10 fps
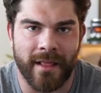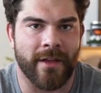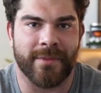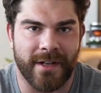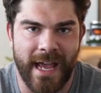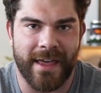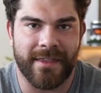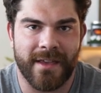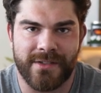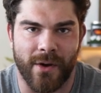I love him to
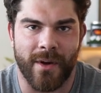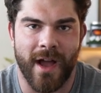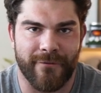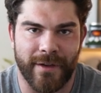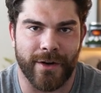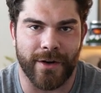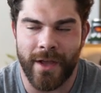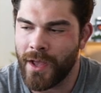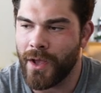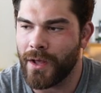death. So I figured